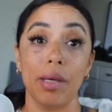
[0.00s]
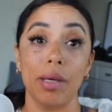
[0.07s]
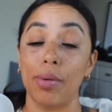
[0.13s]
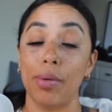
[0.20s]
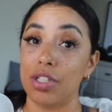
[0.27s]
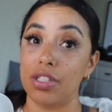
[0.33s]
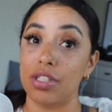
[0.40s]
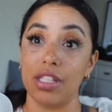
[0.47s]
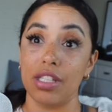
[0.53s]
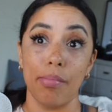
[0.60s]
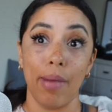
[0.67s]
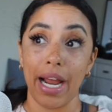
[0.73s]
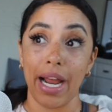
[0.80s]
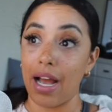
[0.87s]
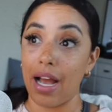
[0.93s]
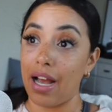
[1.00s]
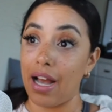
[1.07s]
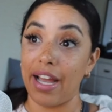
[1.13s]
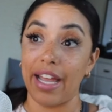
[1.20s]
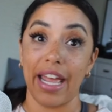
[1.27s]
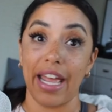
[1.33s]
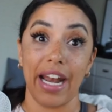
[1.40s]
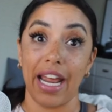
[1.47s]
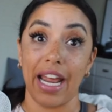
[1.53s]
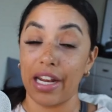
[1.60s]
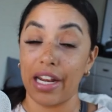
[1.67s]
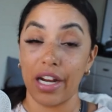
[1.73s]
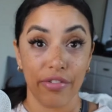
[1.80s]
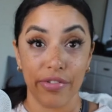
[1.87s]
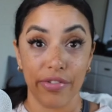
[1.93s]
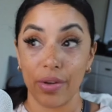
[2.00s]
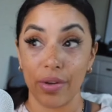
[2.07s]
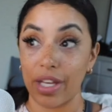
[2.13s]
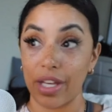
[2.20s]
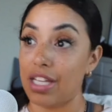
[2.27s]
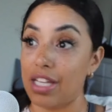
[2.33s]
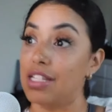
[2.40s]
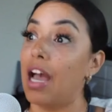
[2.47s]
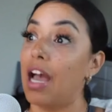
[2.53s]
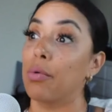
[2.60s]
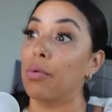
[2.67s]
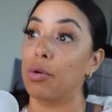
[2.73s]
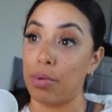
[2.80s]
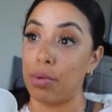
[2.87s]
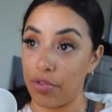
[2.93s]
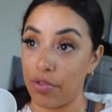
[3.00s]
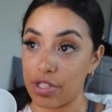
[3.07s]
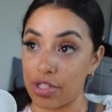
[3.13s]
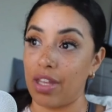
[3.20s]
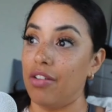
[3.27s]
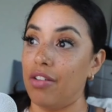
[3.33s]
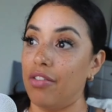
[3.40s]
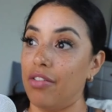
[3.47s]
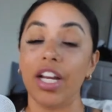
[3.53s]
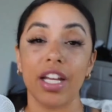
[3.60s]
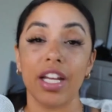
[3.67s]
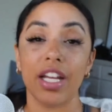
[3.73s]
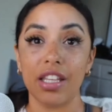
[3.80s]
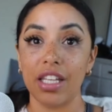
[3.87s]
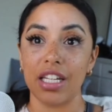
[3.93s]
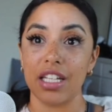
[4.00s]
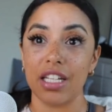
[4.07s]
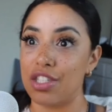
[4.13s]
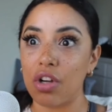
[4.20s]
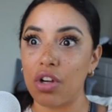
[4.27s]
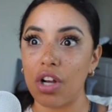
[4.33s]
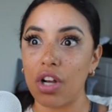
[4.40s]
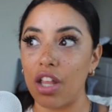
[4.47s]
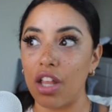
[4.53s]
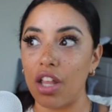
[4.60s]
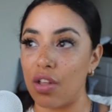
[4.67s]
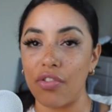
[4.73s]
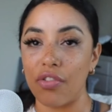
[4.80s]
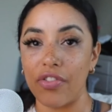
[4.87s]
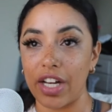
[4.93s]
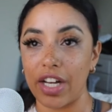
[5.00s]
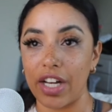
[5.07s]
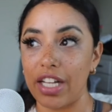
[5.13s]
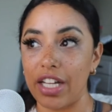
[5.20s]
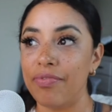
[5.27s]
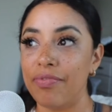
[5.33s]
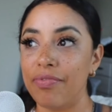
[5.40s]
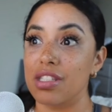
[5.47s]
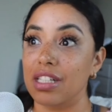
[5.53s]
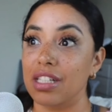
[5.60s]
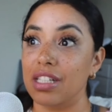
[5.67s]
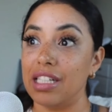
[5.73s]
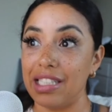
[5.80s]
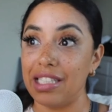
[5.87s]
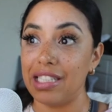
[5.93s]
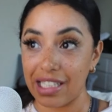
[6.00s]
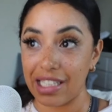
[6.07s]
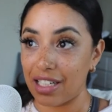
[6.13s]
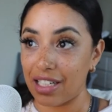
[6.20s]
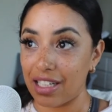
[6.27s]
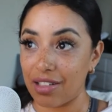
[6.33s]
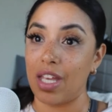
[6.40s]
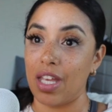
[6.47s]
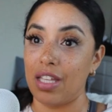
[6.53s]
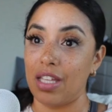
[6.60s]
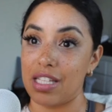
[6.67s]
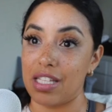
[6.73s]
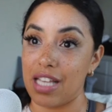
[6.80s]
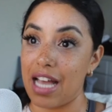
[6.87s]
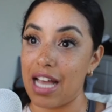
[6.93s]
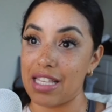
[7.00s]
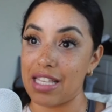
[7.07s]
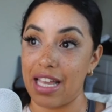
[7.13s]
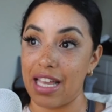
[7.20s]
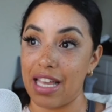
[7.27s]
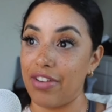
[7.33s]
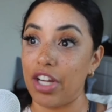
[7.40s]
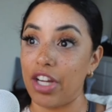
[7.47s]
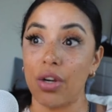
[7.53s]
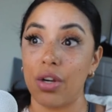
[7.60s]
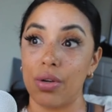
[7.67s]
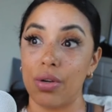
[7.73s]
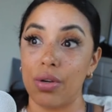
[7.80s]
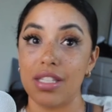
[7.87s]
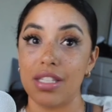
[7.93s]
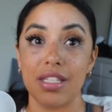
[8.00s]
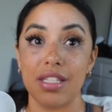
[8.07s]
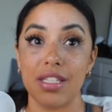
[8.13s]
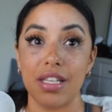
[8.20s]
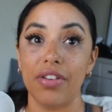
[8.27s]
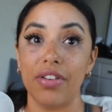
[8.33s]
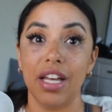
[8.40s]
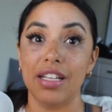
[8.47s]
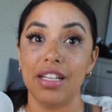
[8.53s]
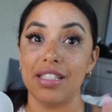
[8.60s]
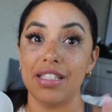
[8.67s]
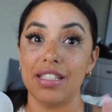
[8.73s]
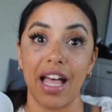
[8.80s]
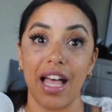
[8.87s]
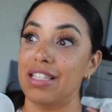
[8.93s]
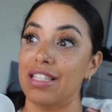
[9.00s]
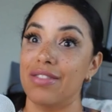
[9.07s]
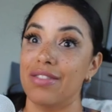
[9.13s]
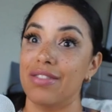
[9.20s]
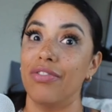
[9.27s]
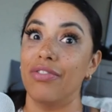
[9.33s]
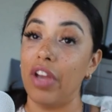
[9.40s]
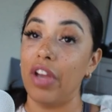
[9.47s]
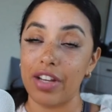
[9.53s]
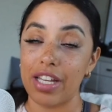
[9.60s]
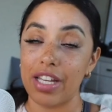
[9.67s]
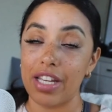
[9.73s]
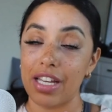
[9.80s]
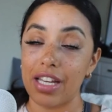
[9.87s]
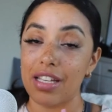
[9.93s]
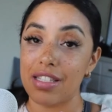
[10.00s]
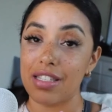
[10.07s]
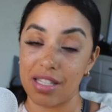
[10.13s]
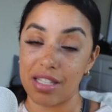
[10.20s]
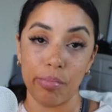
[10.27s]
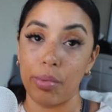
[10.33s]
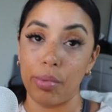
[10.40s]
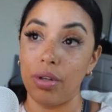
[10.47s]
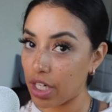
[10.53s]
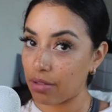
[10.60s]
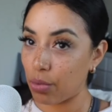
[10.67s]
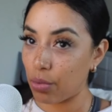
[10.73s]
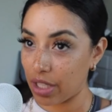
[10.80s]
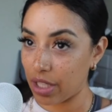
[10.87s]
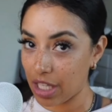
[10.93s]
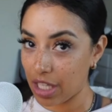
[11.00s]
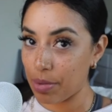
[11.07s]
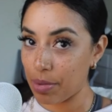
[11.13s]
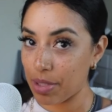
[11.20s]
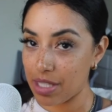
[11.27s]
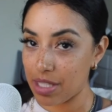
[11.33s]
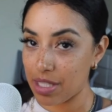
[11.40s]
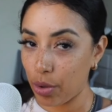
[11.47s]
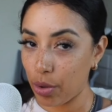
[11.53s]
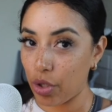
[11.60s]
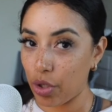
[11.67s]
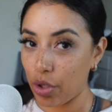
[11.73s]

Personally, my eye and I cannot focus. I would prefer something very clean, still colorful, fun, clean. This has a very cohesive slide, very simple. We're gonna keep it simple.